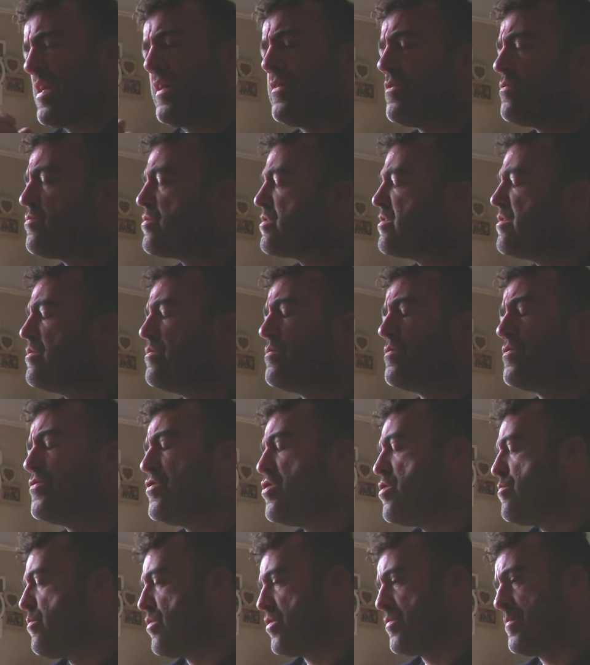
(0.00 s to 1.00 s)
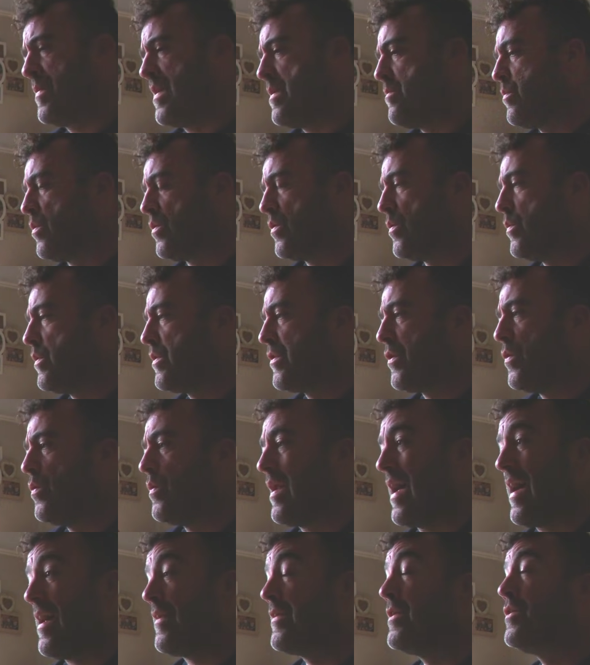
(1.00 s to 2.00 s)
And there's numerous people that would do
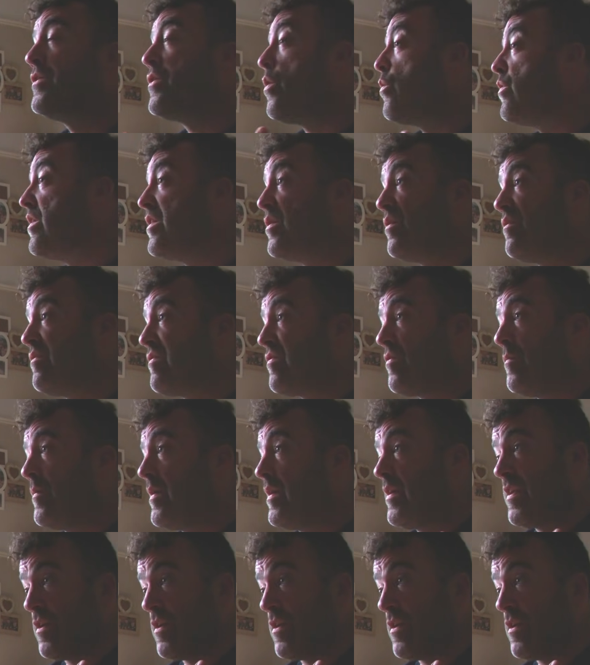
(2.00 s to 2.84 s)
that, and they'd only do it for me.